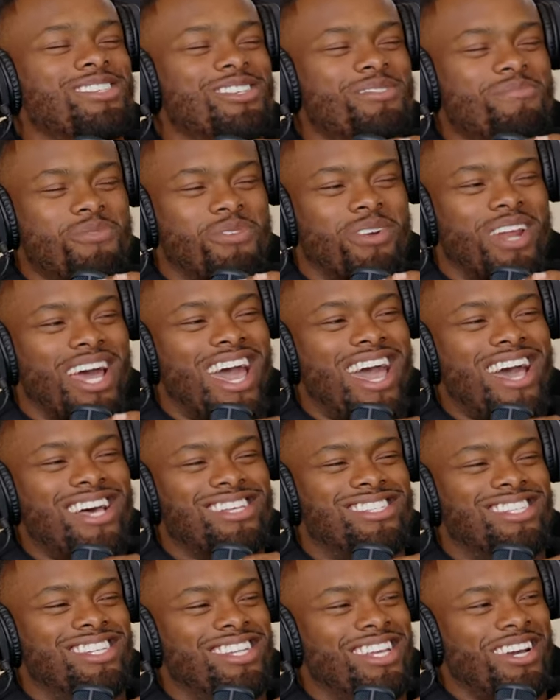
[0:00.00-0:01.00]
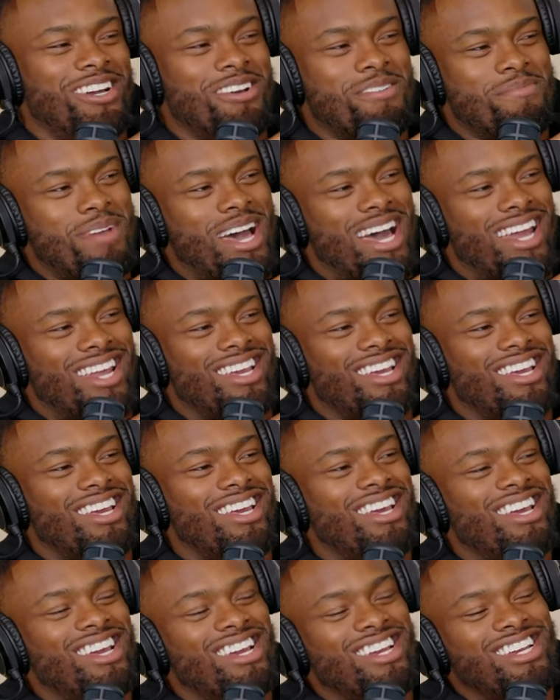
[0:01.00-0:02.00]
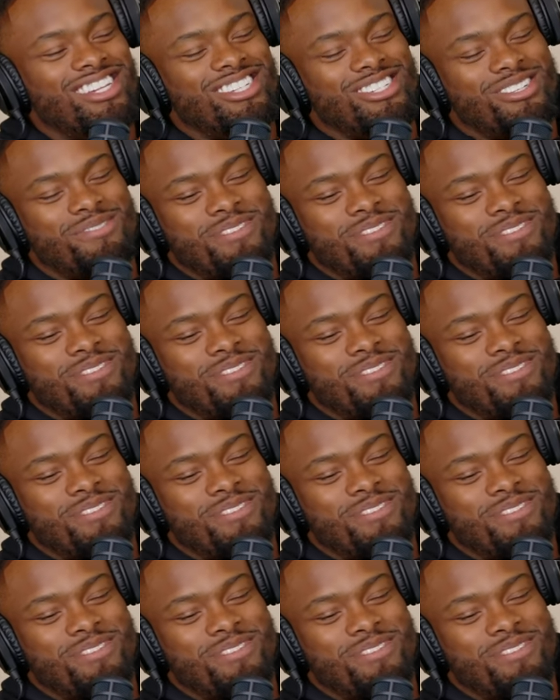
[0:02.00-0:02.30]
so you want to ask the nigga about it. He